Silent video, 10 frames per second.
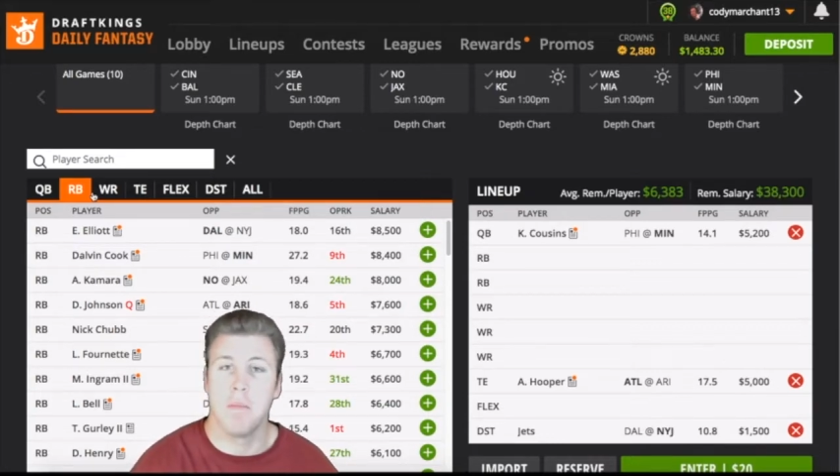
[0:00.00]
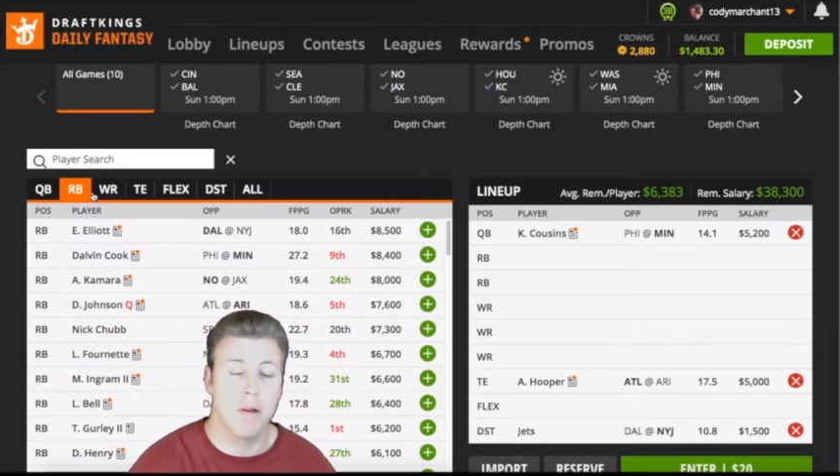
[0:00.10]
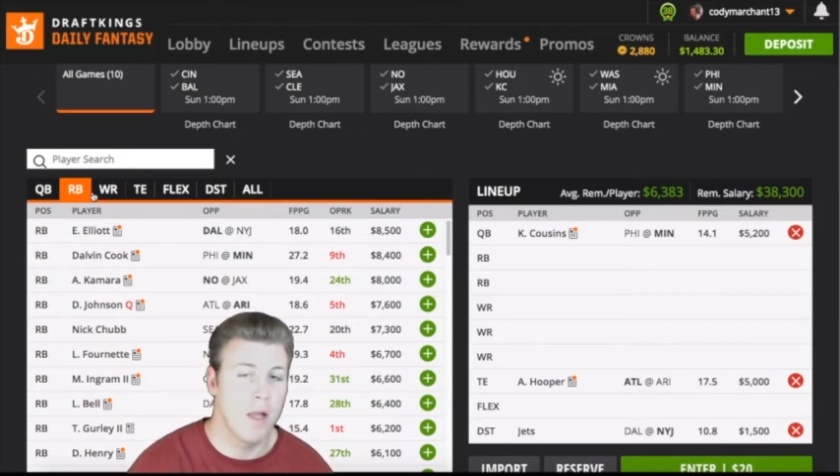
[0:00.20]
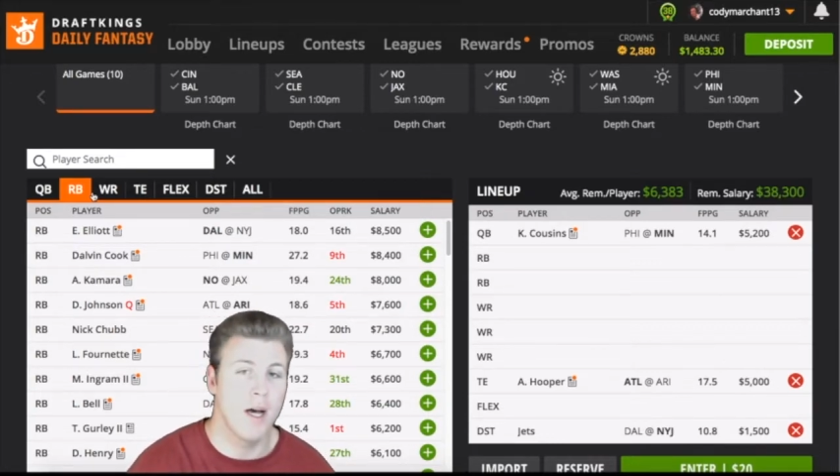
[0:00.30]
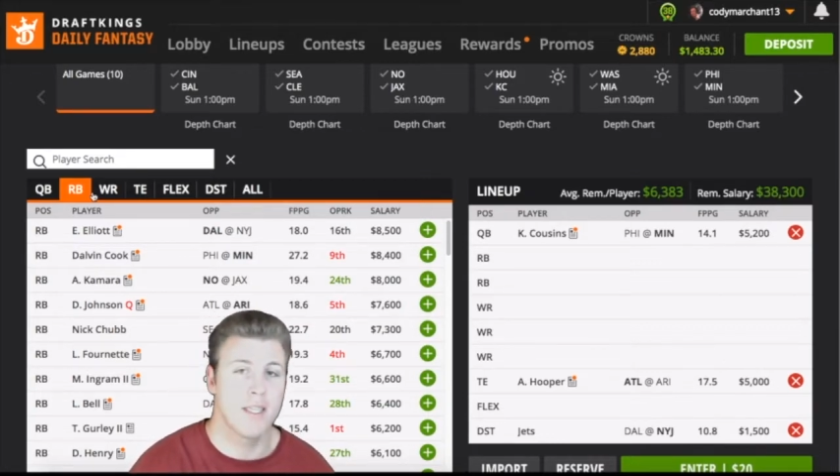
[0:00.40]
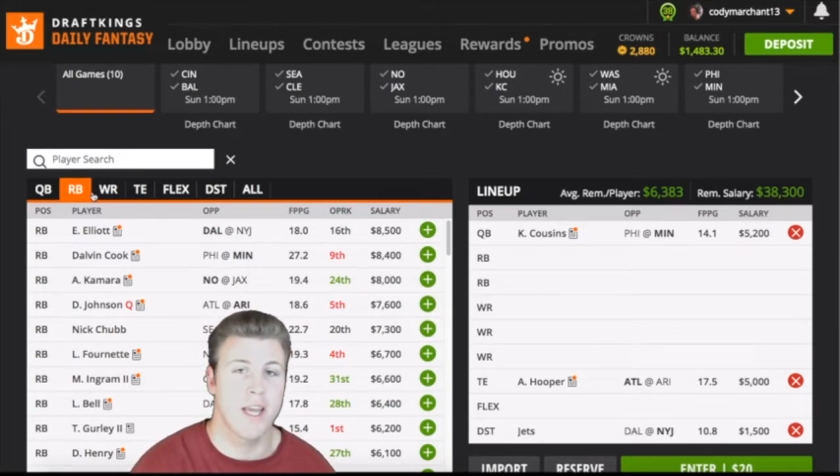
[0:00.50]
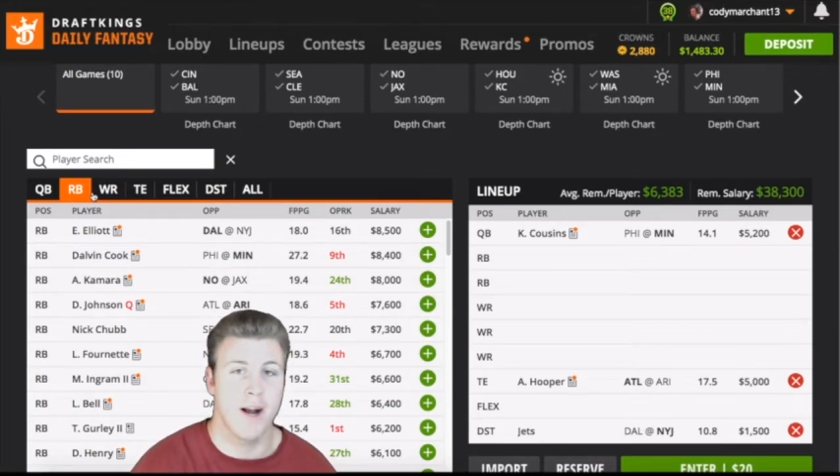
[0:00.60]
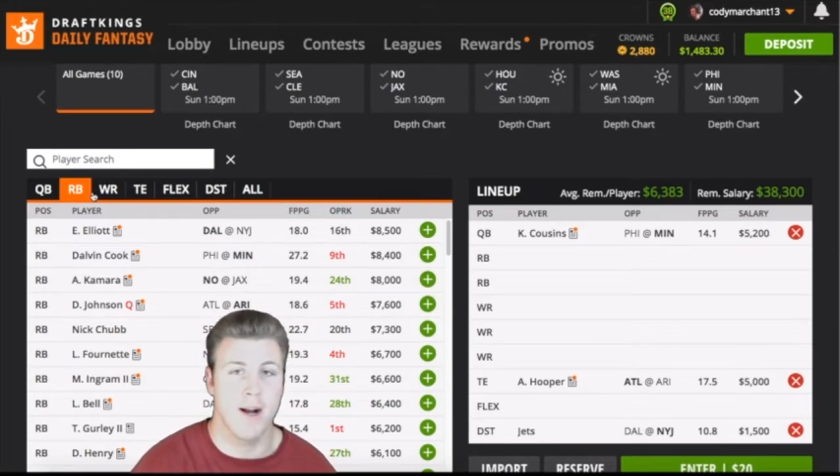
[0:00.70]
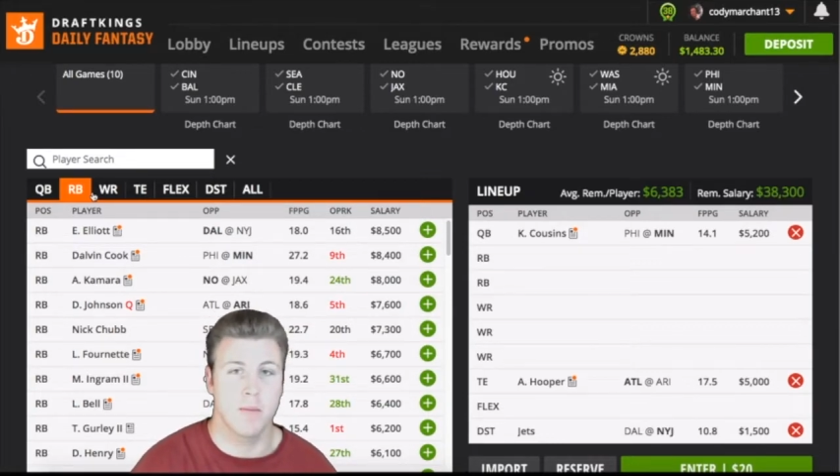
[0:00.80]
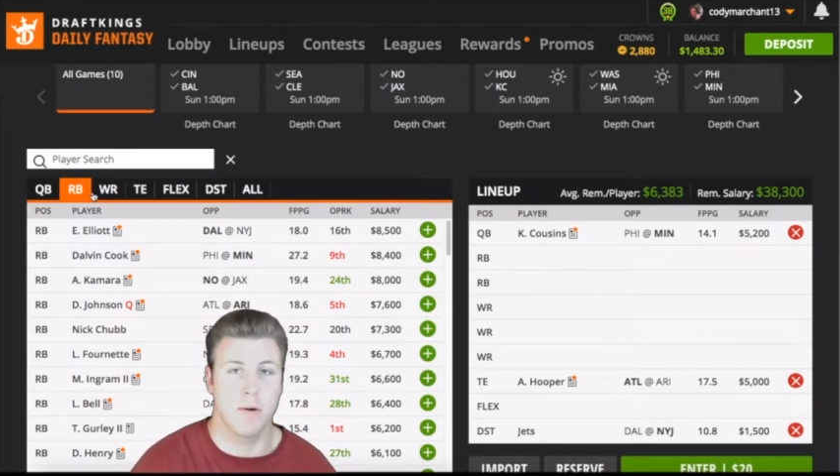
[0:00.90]
plus
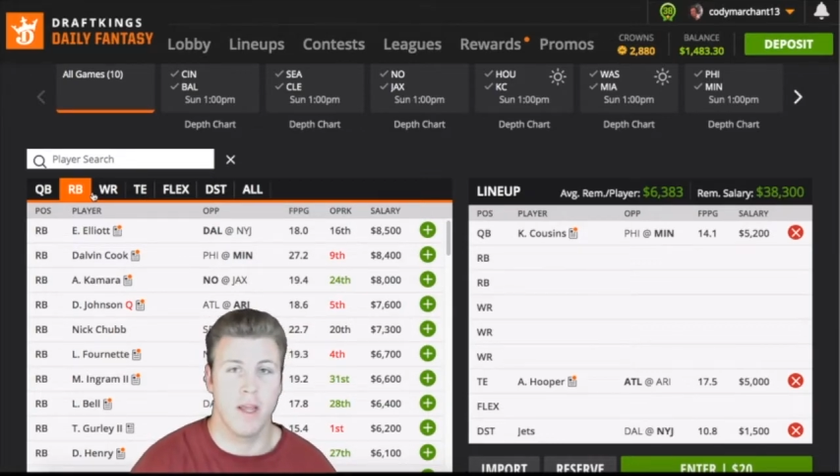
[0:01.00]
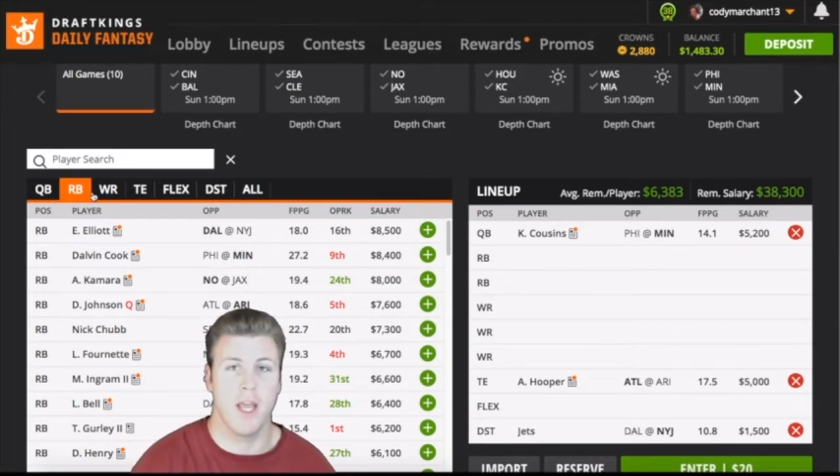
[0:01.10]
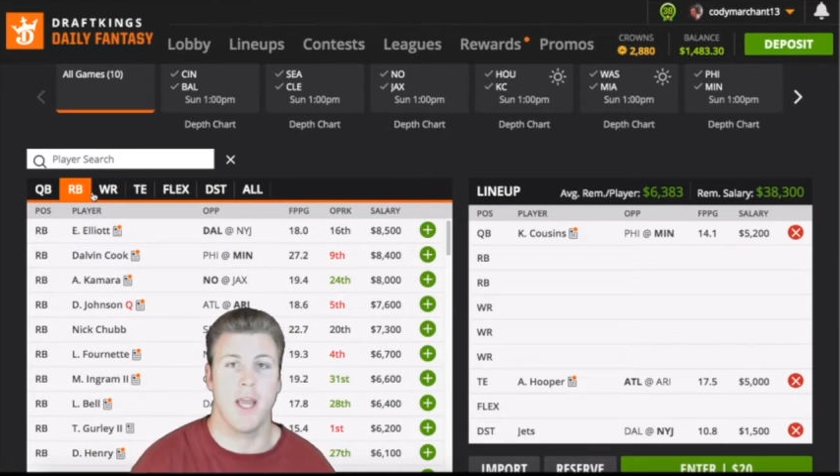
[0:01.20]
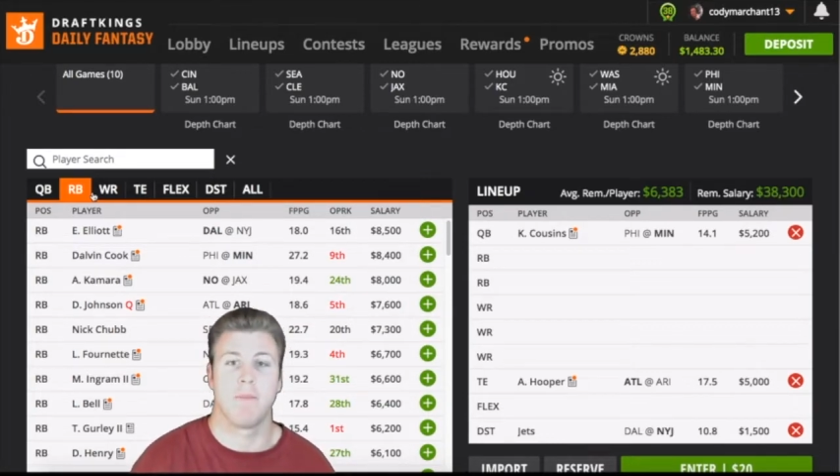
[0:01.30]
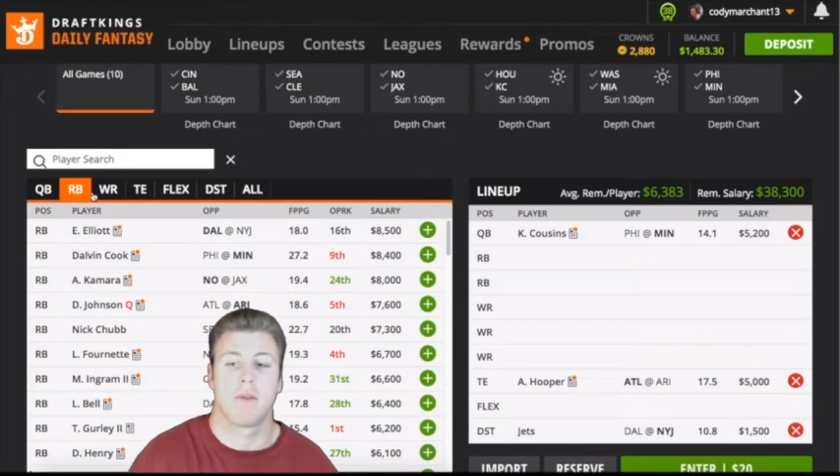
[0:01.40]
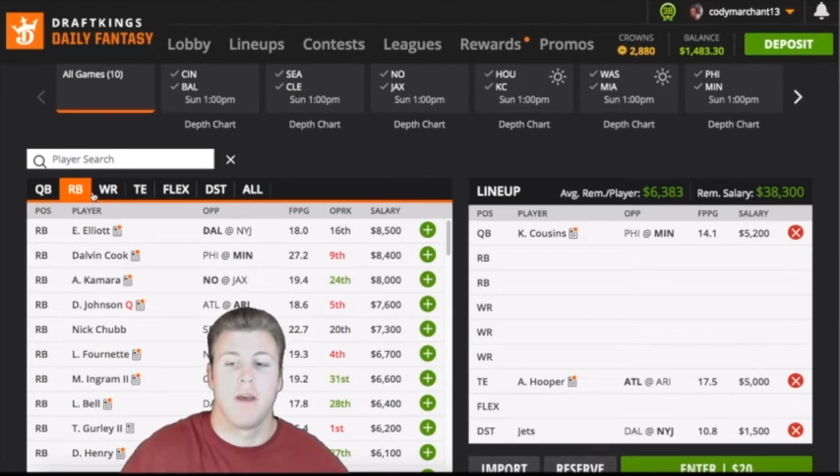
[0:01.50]
carries per game.